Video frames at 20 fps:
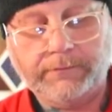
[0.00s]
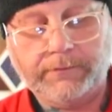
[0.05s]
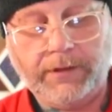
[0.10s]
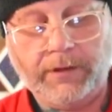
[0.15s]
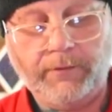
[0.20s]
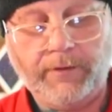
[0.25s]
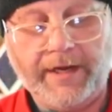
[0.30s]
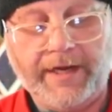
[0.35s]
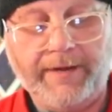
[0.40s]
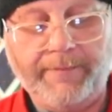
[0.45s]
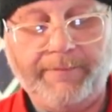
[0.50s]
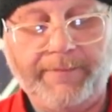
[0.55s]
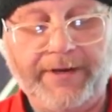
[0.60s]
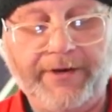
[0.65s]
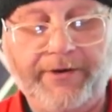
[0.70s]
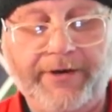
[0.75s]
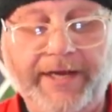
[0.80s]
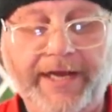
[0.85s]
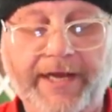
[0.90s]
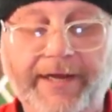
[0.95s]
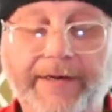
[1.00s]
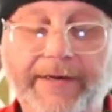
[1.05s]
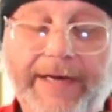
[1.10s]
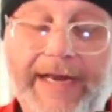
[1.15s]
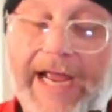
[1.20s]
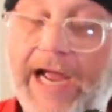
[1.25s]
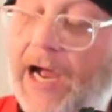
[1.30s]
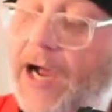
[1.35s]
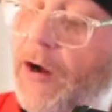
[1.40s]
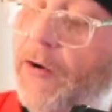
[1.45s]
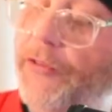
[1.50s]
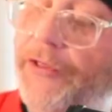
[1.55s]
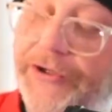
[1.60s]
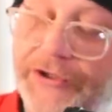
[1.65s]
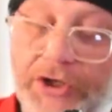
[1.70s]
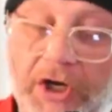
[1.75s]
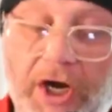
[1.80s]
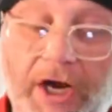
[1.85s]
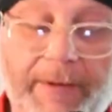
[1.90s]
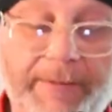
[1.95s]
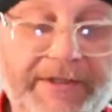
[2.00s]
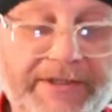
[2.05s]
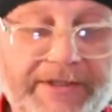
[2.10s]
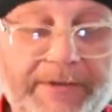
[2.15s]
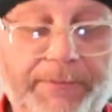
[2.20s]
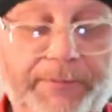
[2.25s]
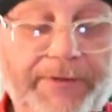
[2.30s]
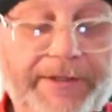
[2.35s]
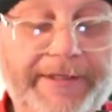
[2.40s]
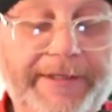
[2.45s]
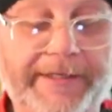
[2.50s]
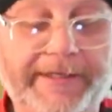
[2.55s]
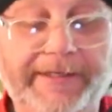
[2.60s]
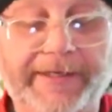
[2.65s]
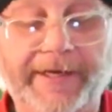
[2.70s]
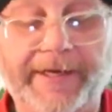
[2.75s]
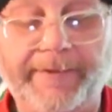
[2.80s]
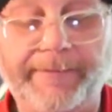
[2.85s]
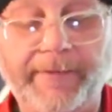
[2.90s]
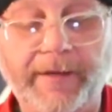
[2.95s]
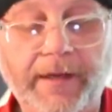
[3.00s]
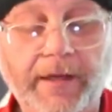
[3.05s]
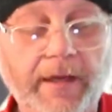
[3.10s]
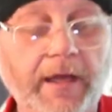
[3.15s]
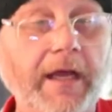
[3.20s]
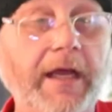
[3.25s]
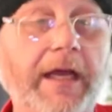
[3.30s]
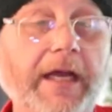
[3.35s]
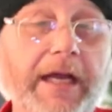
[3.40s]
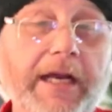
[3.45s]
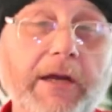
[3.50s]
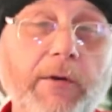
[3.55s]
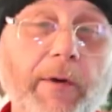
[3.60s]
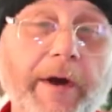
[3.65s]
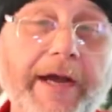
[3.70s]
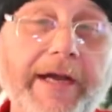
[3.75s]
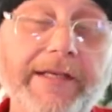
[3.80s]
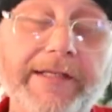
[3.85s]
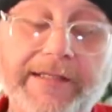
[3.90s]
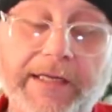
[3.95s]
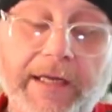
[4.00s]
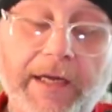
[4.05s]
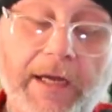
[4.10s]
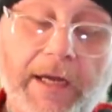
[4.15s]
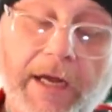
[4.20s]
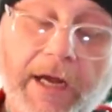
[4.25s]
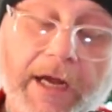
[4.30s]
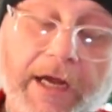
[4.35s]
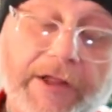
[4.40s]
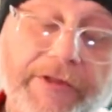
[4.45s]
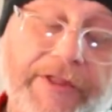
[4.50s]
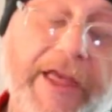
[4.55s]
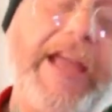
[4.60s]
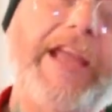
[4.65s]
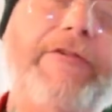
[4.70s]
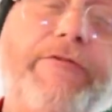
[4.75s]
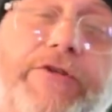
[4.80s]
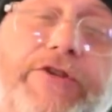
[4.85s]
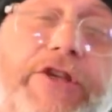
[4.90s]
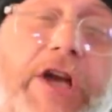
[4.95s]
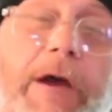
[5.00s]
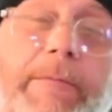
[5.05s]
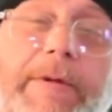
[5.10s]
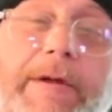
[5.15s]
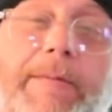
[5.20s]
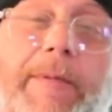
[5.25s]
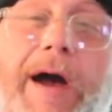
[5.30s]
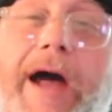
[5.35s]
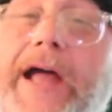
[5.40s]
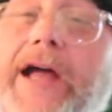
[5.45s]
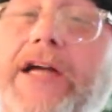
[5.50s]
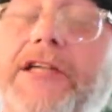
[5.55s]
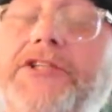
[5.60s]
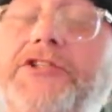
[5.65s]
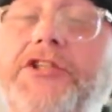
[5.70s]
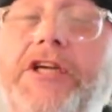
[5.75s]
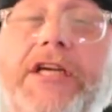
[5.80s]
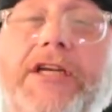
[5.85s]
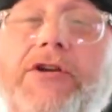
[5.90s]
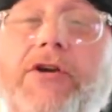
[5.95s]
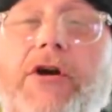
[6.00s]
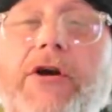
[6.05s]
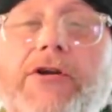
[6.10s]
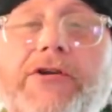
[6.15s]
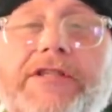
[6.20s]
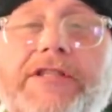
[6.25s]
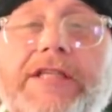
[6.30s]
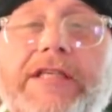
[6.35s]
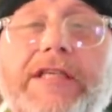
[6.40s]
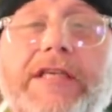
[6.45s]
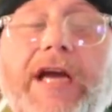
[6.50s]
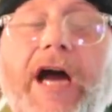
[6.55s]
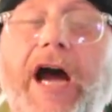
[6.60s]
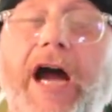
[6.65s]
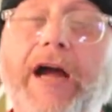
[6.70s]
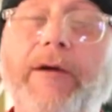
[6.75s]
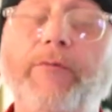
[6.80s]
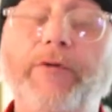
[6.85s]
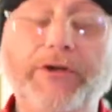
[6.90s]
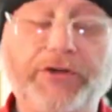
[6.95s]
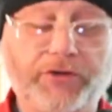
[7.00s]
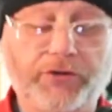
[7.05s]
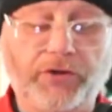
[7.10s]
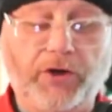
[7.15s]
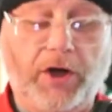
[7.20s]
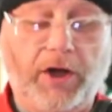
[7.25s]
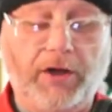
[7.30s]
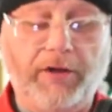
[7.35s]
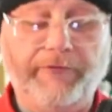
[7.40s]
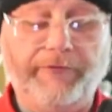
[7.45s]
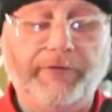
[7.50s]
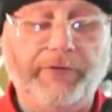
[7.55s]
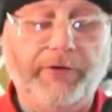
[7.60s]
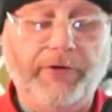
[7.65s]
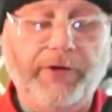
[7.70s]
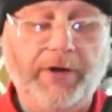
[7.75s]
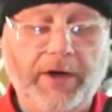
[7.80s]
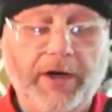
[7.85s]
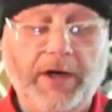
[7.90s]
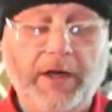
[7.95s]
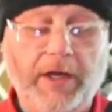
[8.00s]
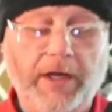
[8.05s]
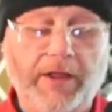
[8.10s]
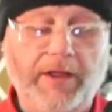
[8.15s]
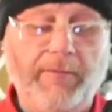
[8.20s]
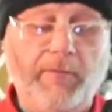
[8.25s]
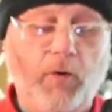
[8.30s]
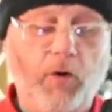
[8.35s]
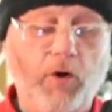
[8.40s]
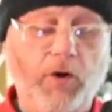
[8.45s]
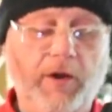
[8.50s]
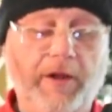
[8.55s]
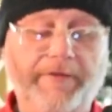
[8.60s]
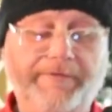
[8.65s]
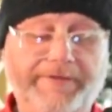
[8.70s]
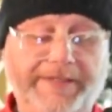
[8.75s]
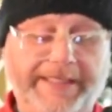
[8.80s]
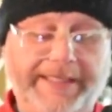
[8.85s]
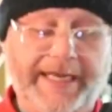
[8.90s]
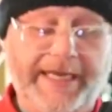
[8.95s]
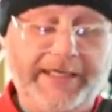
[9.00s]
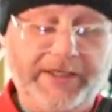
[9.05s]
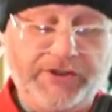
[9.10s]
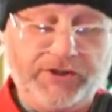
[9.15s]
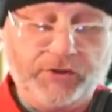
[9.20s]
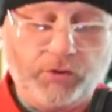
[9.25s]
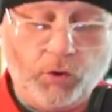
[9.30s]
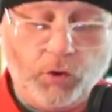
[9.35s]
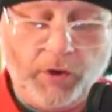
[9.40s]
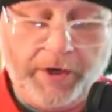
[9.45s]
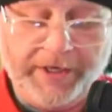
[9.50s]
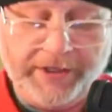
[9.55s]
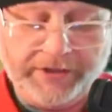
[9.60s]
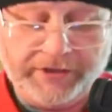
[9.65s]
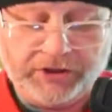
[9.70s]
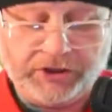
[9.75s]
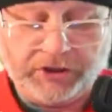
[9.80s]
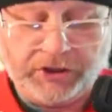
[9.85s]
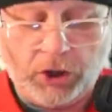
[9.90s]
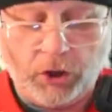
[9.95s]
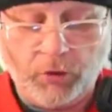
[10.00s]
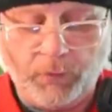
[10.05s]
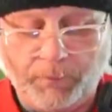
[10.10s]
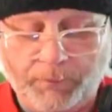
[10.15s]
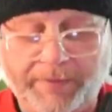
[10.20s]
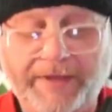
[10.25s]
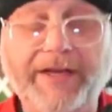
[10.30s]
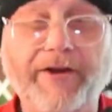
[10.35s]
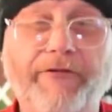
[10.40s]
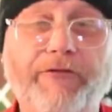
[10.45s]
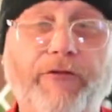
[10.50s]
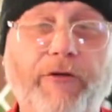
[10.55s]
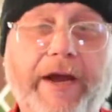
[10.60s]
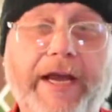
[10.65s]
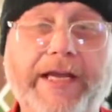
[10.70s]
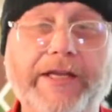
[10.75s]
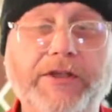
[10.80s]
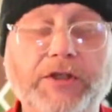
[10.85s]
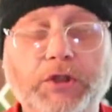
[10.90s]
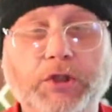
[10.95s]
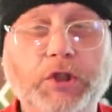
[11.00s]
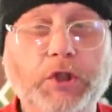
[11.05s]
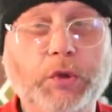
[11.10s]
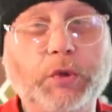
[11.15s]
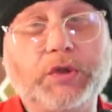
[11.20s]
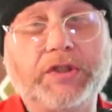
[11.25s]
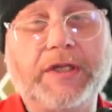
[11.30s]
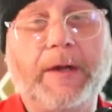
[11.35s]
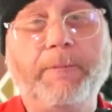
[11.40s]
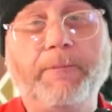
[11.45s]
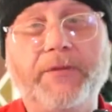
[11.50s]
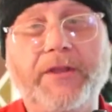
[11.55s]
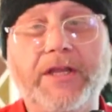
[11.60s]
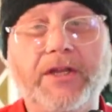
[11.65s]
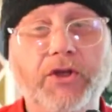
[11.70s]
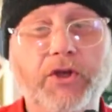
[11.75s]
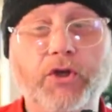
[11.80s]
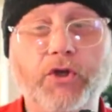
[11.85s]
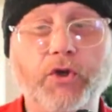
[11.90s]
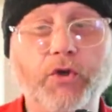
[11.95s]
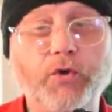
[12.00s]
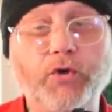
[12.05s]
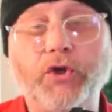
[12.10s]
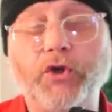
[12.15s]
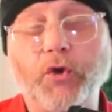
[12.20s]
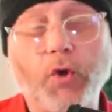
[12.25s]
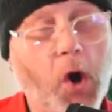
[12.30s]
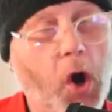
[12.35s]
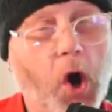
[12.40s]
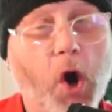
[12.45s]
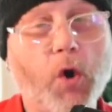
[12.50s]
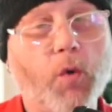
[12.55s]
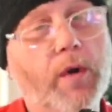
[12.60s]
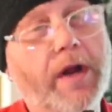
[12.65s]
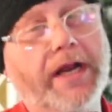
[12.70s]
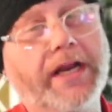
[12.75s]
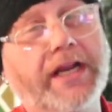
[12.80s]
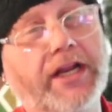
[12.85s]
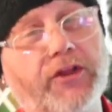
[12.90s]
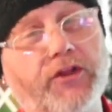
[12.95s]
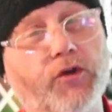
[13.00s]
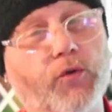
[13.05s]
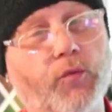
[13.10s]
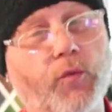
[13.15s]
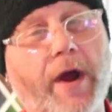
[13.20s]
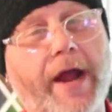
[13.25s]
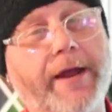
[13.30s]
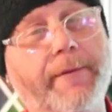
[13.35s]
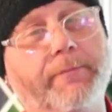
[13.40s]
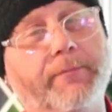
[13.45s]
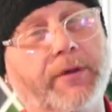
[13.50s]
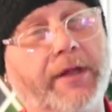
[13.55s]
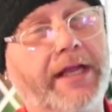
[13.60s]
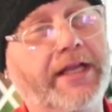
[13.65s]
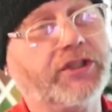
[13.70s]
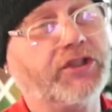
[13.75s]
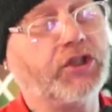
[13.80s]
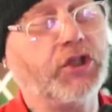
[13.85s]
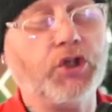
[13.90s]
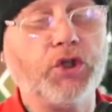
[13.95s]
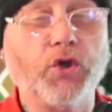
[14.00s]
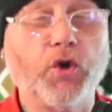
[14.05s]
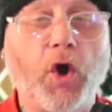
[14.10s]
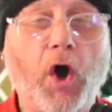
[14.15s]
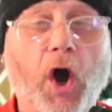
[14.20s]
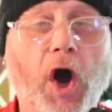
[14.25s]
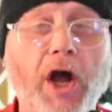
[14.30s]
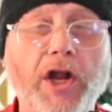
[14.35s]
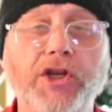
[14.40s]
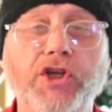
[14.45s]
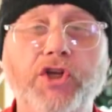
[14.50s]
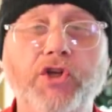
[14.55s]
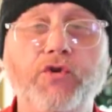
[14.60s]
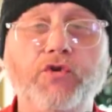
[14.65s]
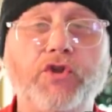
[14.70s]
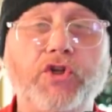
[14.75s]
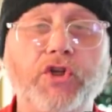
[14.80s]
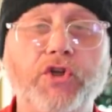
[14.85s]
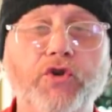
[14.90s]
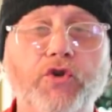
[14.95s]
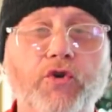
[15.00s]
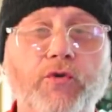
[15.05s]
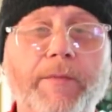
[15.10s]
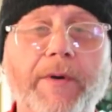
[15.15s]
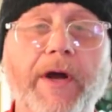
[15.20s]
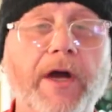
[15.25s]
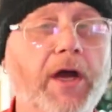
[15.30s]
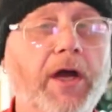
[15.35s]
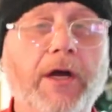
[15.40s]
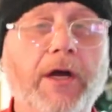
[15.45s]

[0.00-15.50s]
All right, better yet, now the job is completely done. Anyways, thank you for stopping by Unchained RC. I'm Richard Oliver. The moral of today's story is don't be afraid to do something new. You're already in the right place. You're on YouTube.